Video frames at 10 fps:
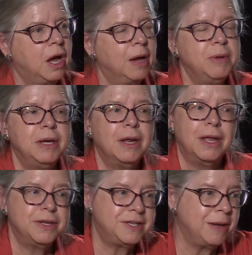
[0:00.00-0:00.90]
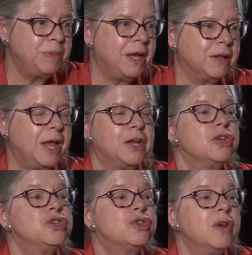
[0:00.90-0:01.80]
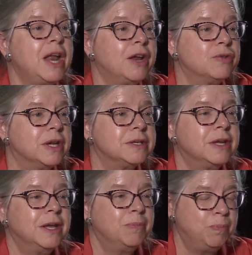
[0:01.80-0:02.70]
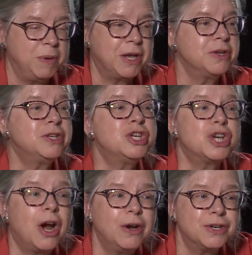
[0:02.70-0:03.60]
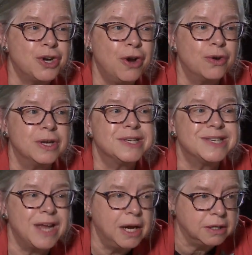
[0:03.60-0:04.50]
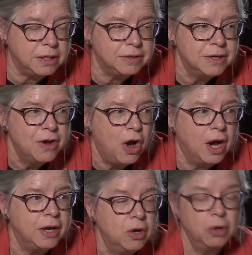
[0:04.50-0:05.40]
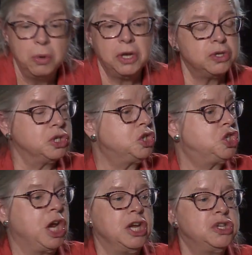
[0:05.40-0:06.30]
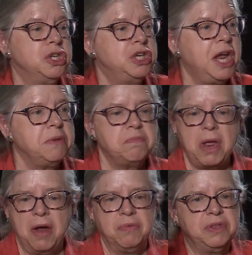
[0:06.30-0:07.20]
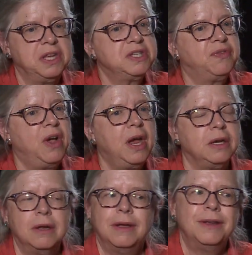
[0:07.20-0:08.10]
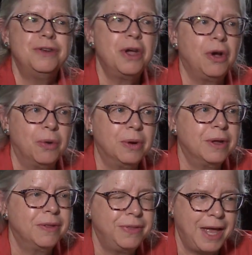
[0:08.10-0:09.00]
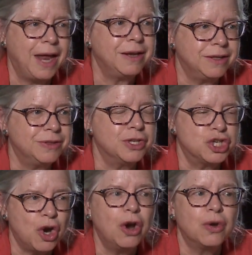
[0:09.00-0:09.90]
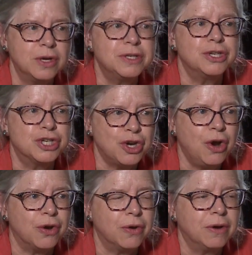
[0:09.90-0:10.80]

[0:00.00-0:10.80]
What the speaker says: I mean, same thing, like street address. Because the charter is silent on, we could just change the date. Everything's fine. No, the charter is the charter.